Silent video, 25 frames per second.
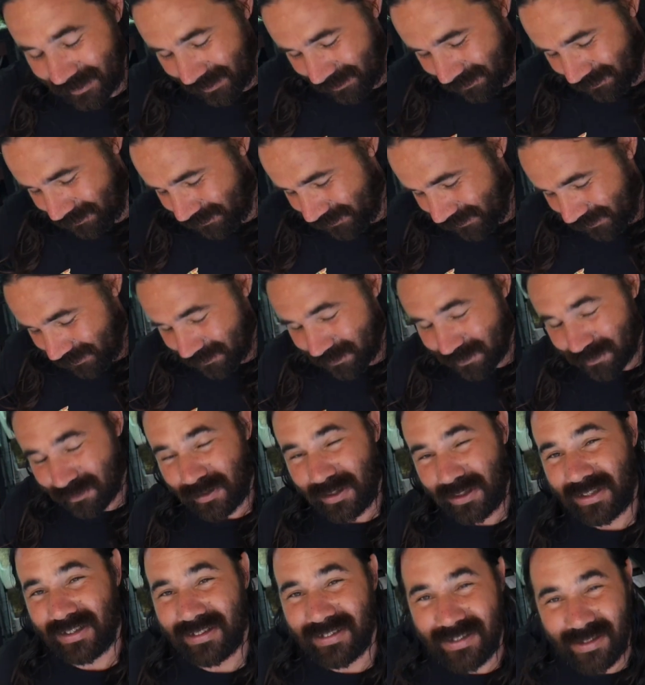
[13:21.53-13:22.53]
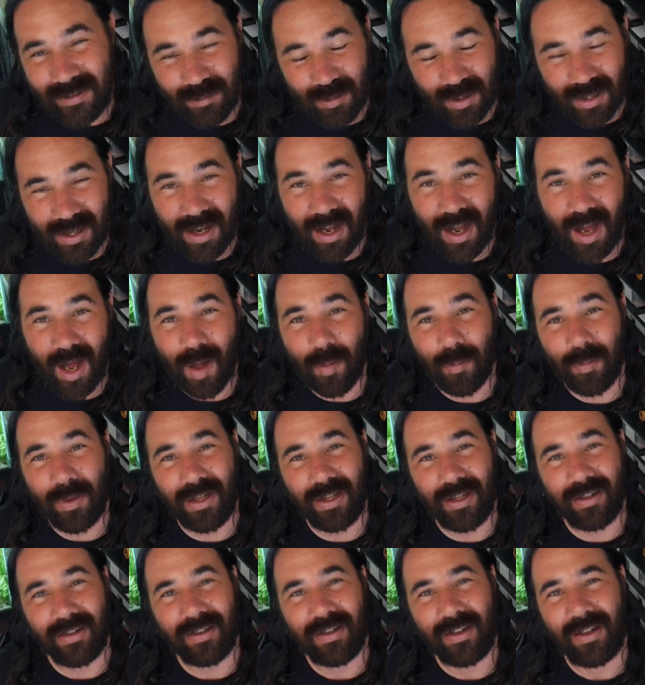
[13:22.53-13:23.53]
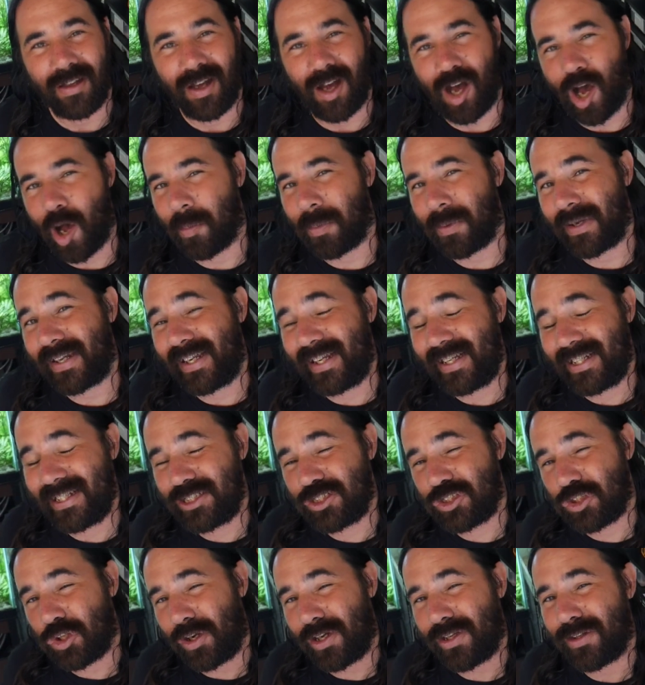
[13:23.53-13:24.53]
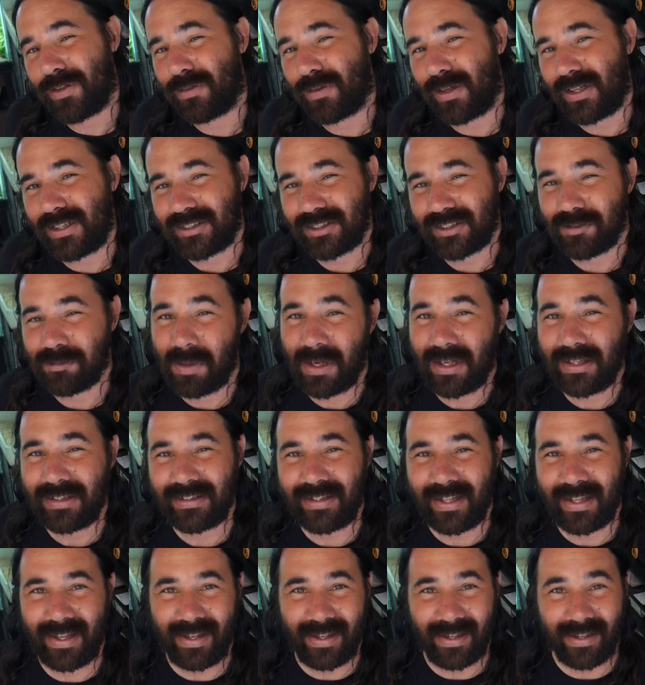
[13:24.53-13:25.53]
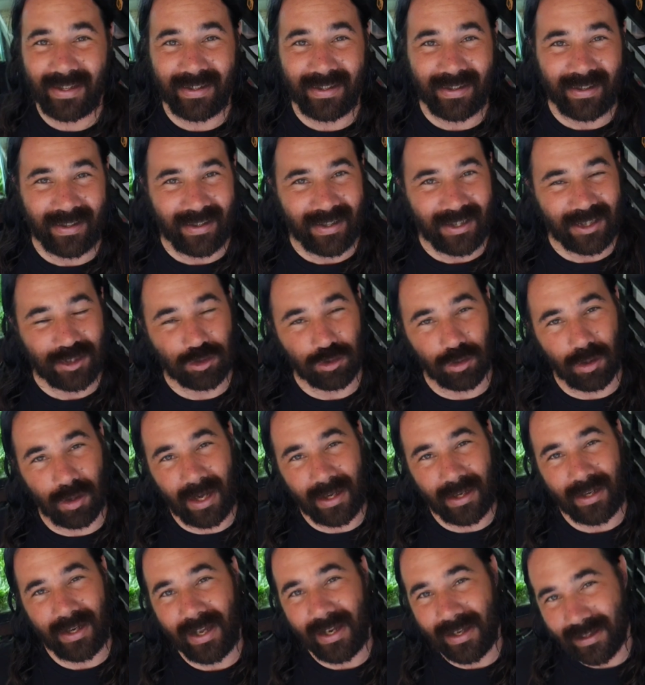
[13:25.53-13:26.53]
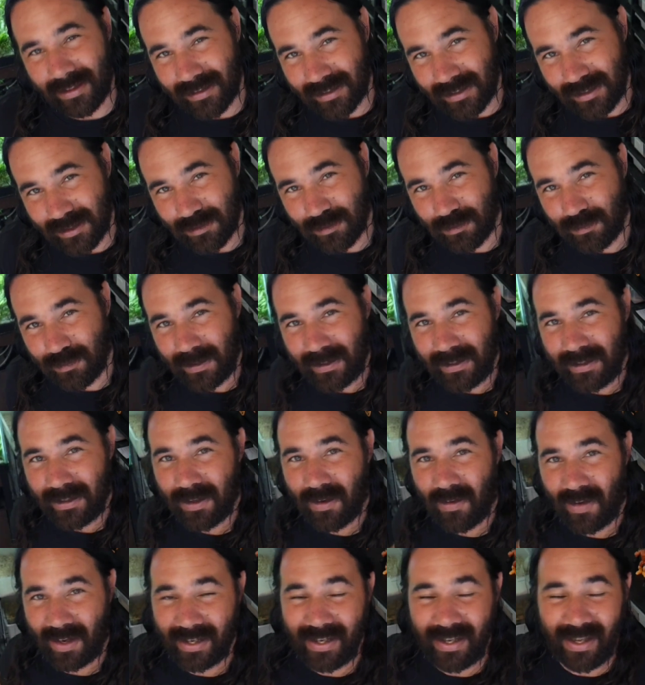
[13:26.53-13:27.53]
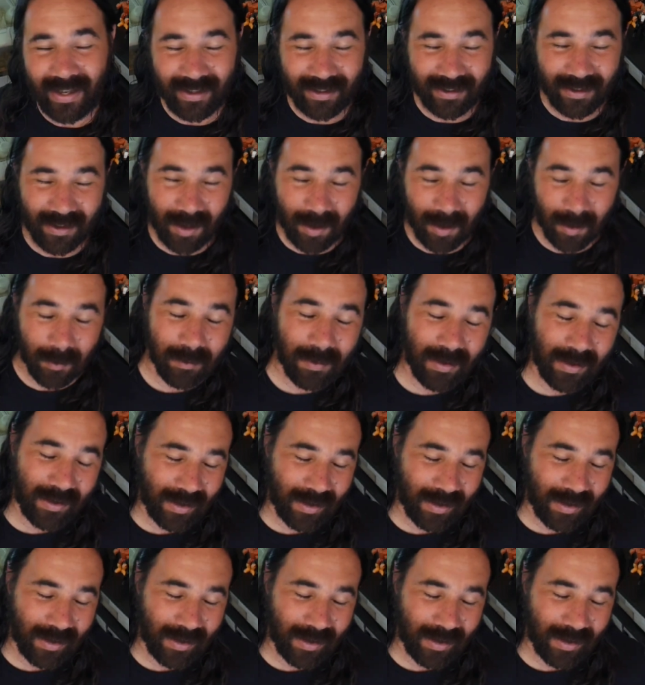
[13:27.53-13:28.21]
feel free to leave a comment. I'm gonna enjoy the rest of my day, try and edit this video and get it up.